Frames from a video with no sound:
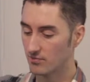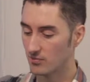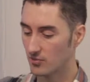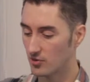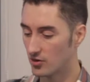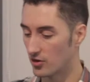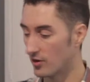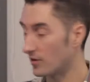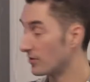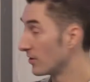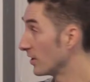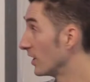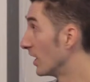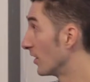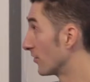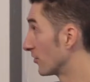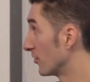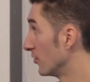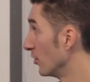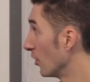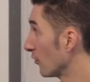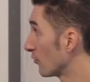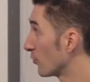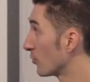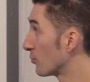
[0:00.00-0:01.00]
So it's a
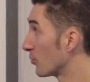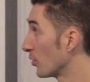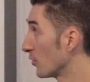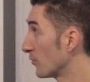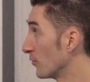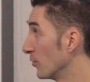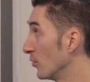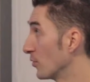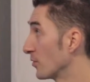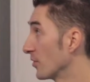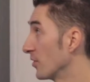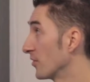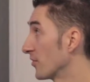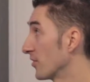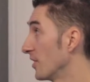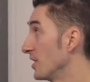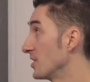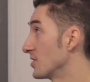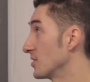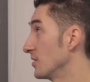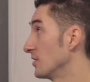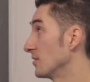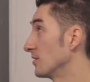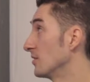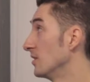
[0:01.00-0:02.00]
not-for-profit
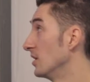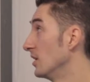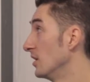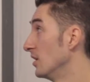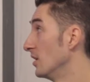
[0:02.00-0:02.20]
organisation